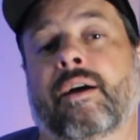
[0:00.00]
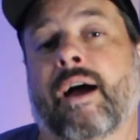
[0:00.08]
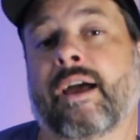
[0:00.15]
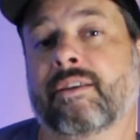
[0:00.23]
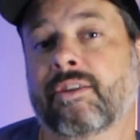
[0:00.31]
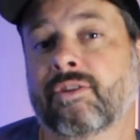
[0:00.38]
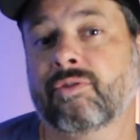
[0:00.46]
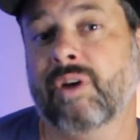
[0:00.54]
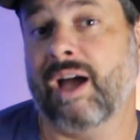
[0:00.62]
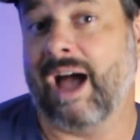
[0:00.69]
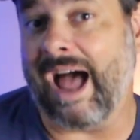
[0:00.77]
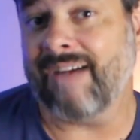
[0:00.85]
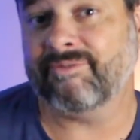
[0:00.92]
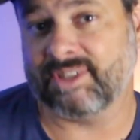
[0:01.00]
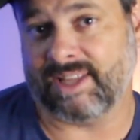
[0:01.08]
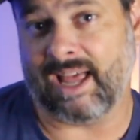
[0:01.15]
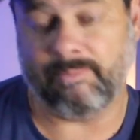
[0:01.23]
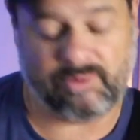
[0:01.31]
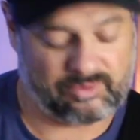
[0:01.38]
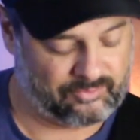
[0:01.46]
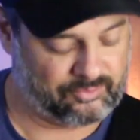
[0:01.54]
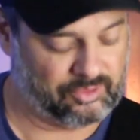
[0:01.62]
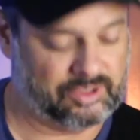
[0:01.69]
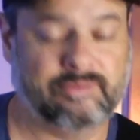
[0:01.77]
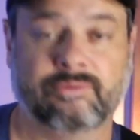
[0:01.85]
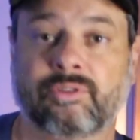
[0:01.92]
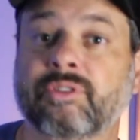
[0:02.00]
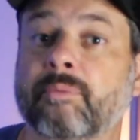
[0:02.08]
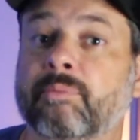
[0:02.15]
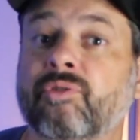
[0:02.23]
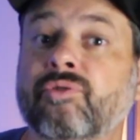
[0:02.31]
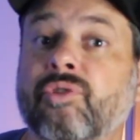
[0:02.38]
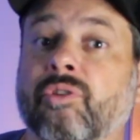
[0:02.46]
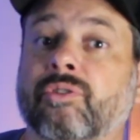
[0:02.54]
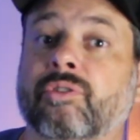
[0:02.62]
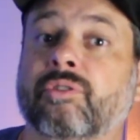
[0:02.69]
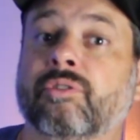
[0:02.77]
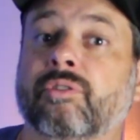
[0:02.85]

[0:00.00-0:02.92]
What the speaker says: I can do a half step to the blue note.